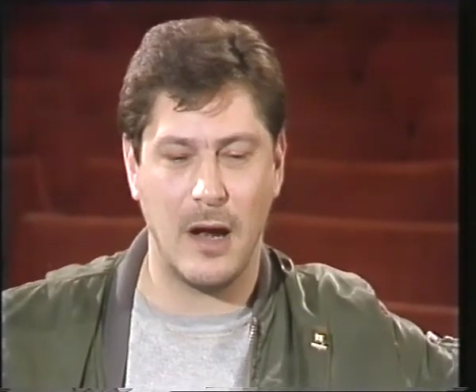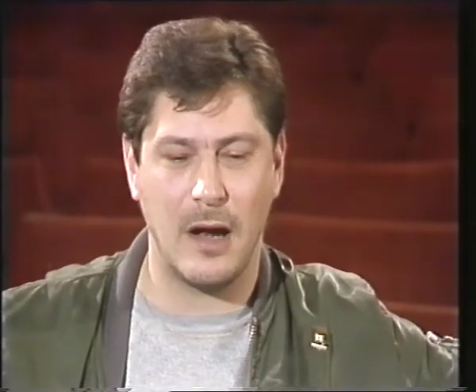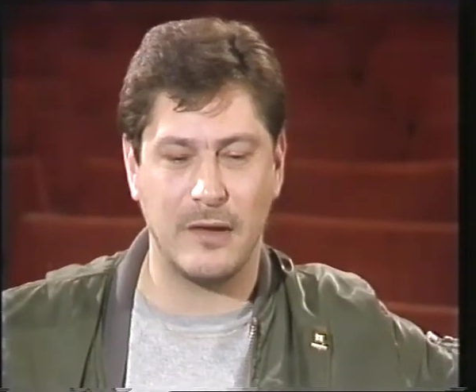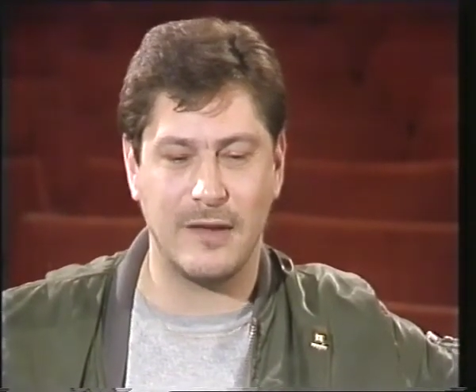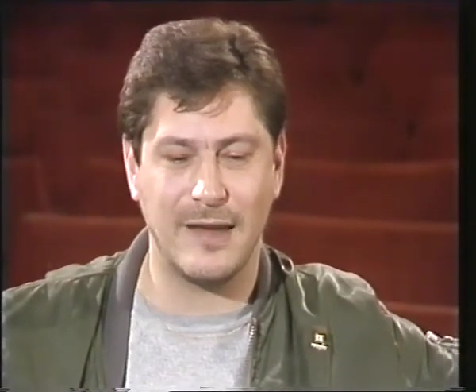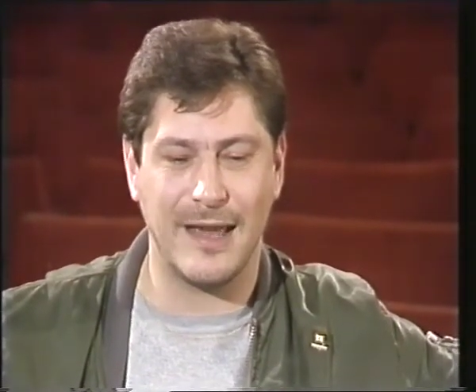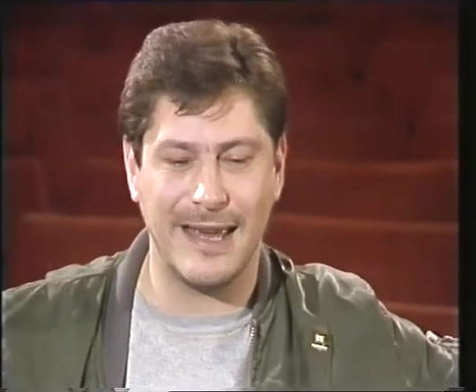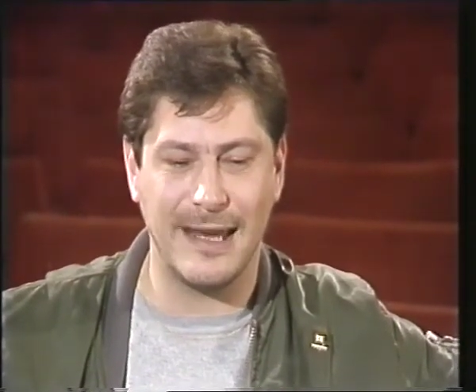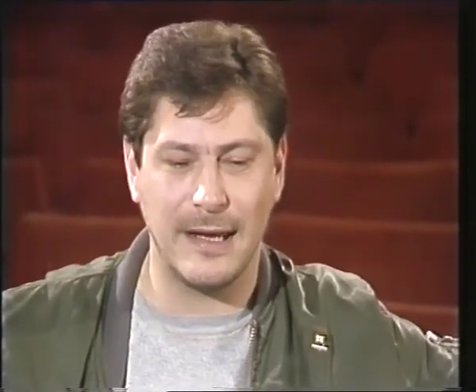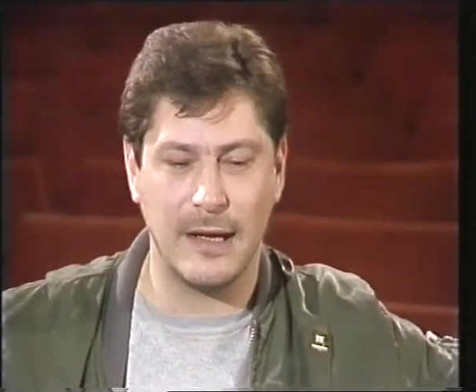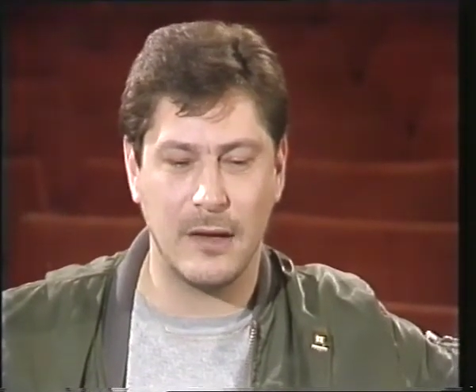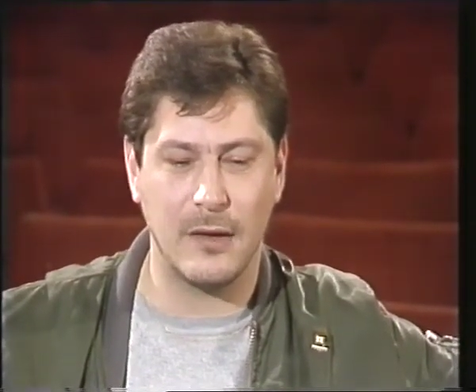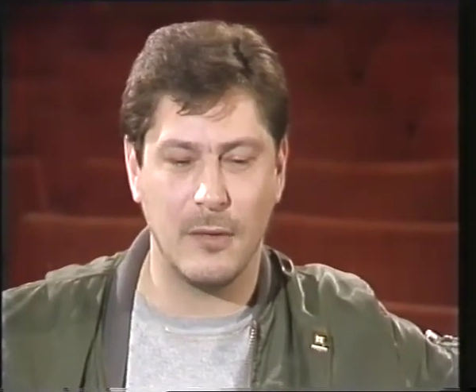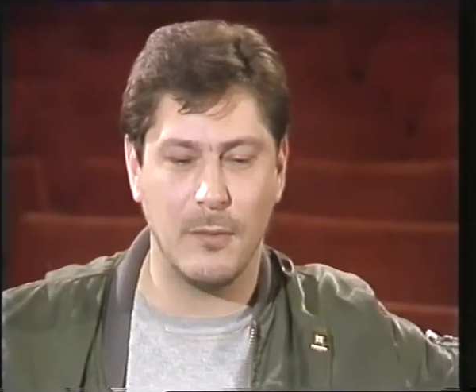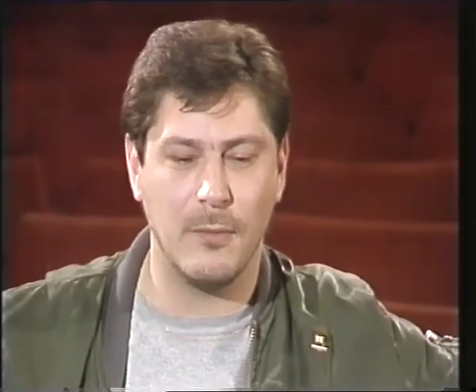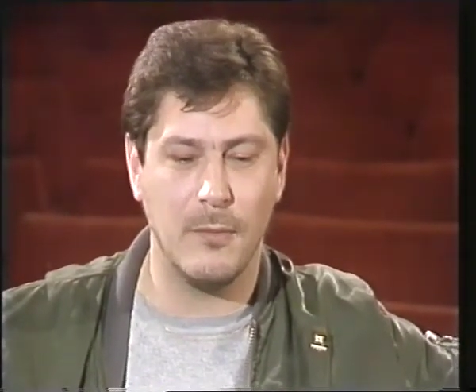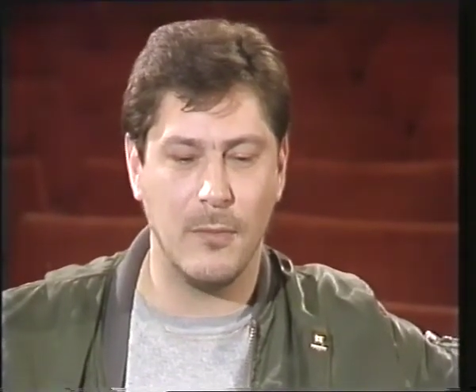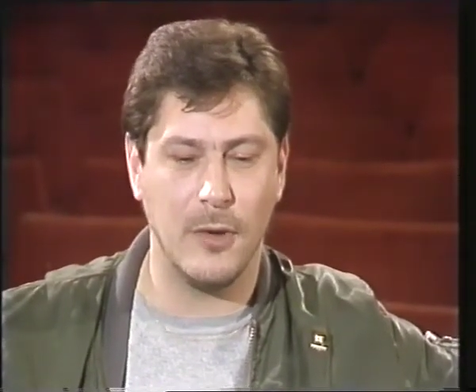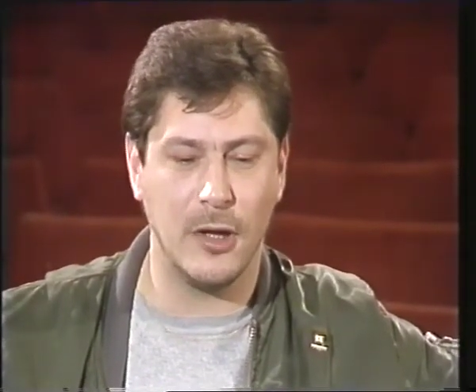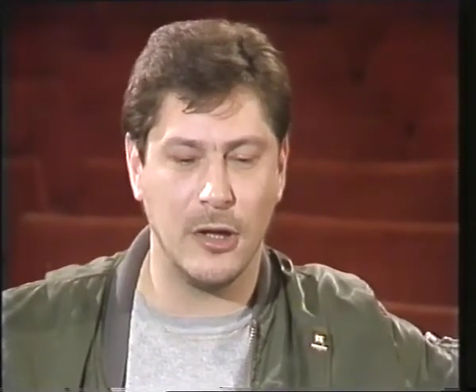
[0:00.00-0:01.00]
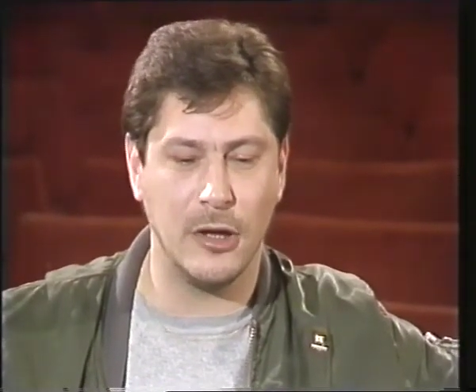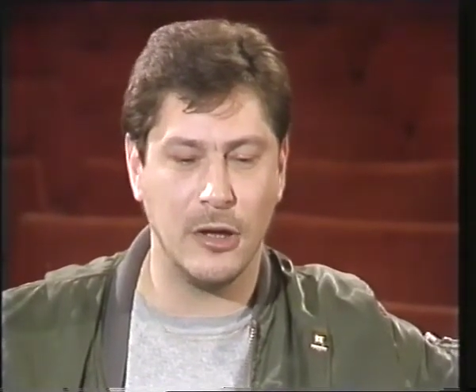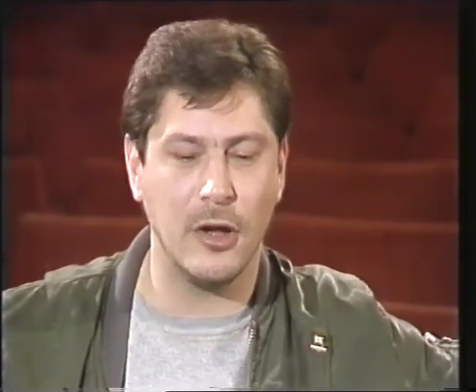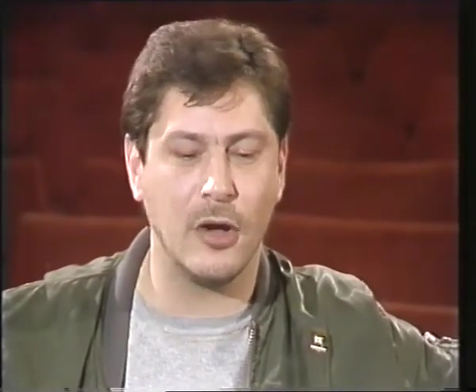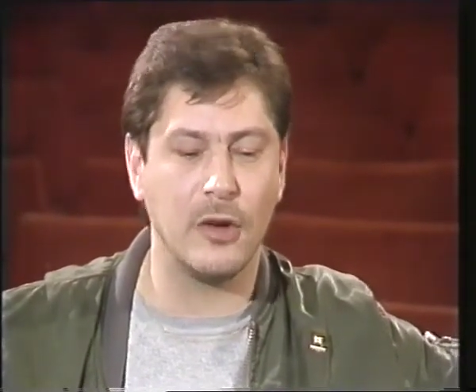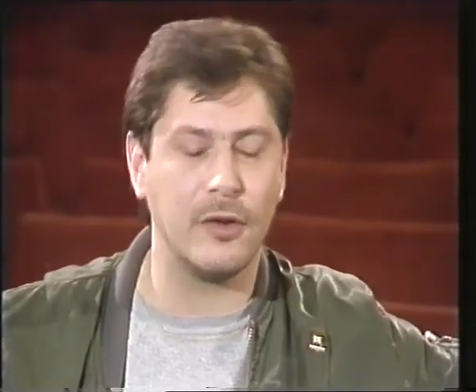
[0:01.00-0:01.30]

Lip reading: take a lot